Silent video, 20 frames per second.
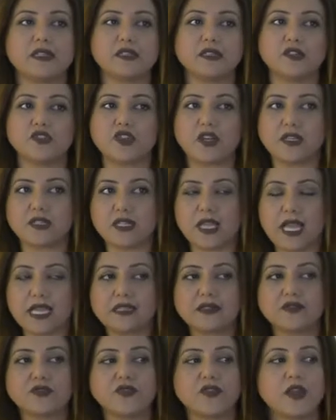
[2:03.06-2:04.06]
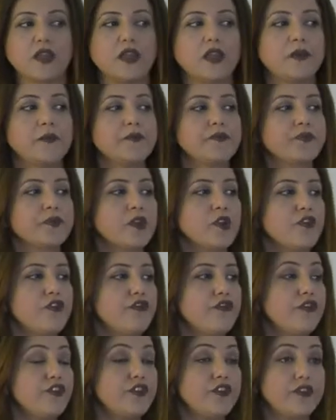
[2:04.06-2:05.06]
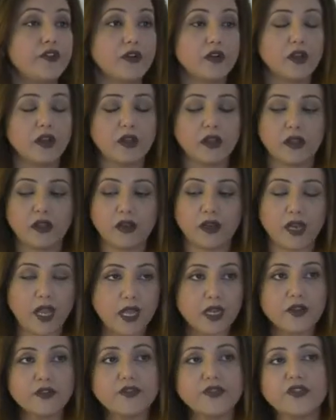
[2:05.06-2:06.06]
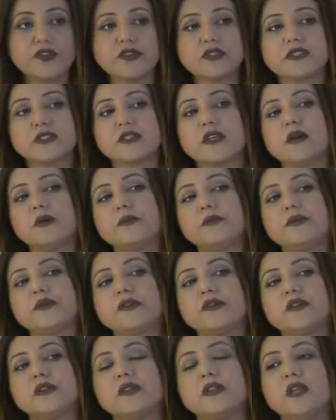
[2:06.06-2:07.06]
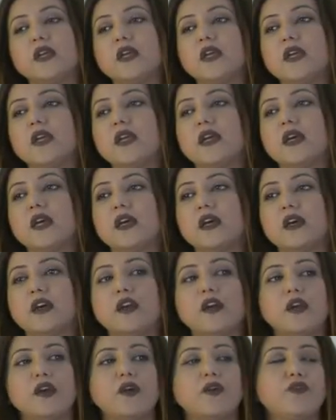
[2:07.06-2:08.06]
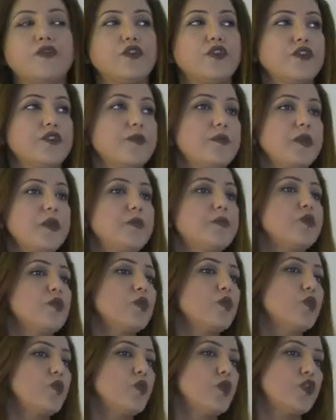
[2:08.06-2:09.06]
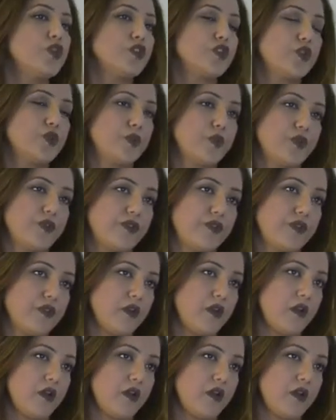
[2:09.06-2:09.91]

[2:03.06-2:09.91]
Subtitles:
such as X-ray, for lung, for example, for the people who work with